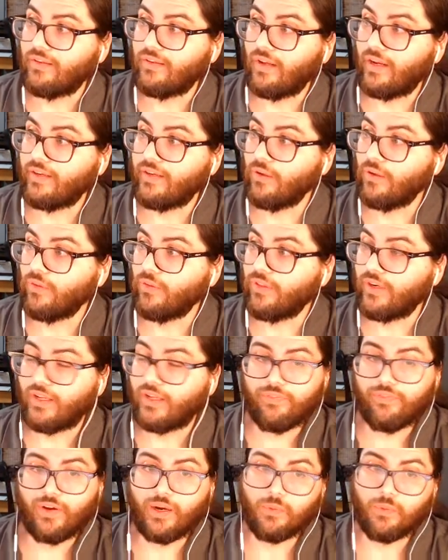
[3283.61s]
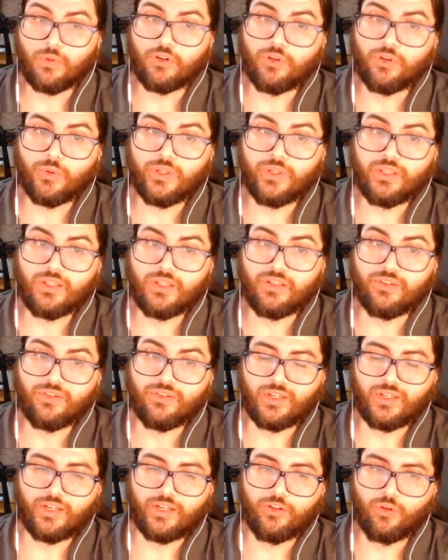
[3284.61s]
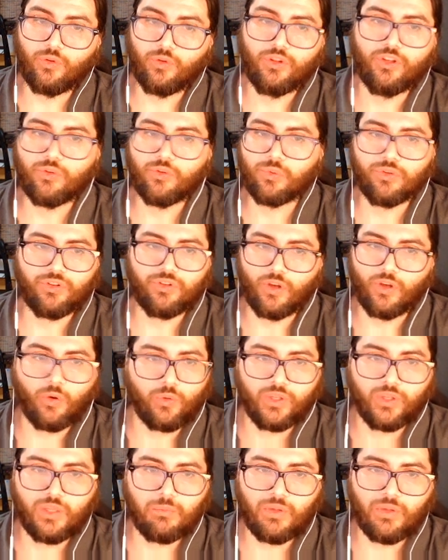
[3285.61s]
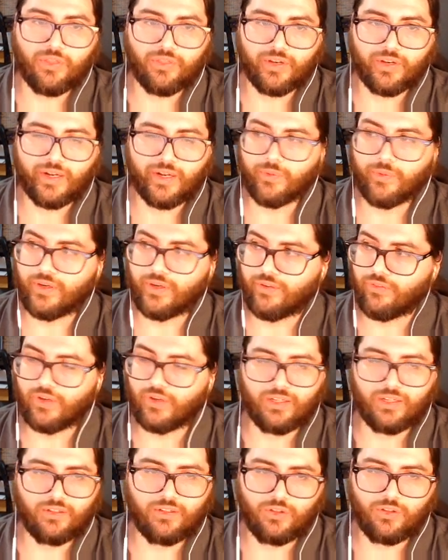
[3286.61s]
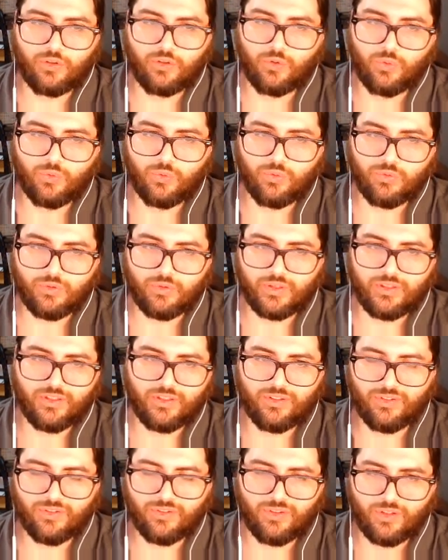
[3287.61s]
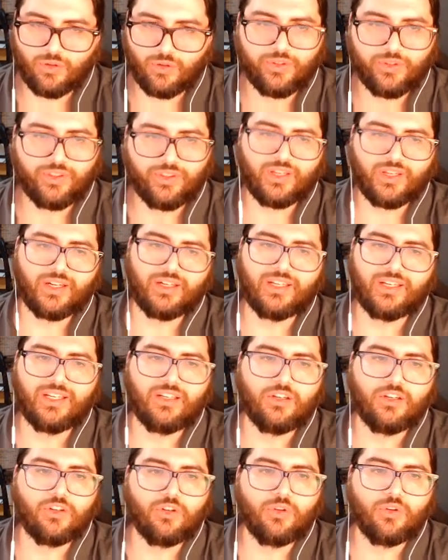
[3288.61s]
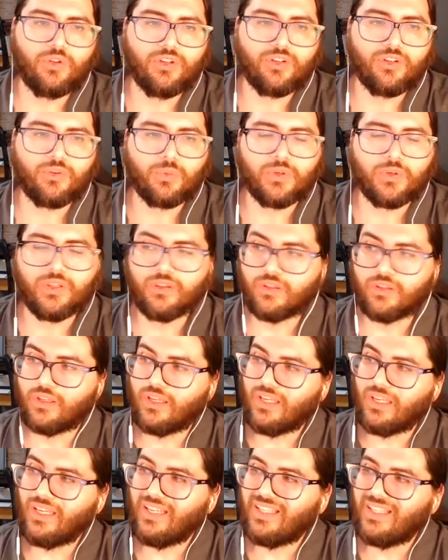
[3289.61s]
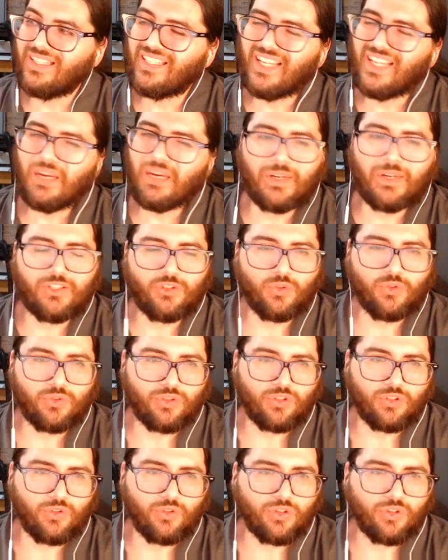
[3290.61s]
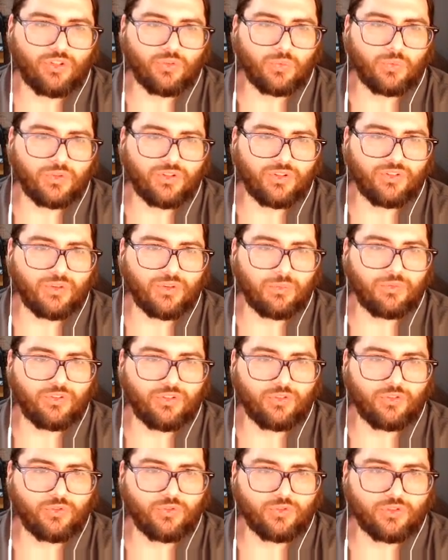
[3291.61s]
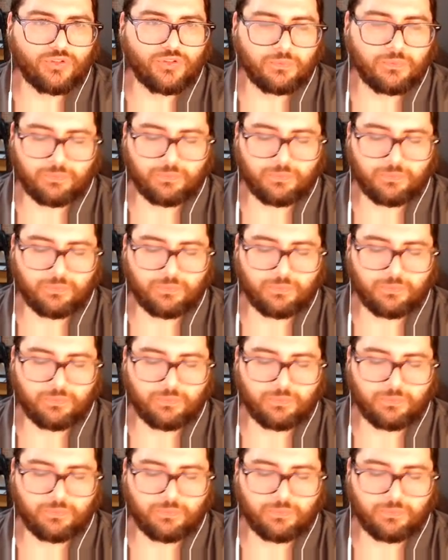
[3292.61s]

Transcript: I know that if I were doing this and I knew this was the only method I would ever had to use, right? This is the only thing I need to do this with. Yeah, I might choose to do this with substitution.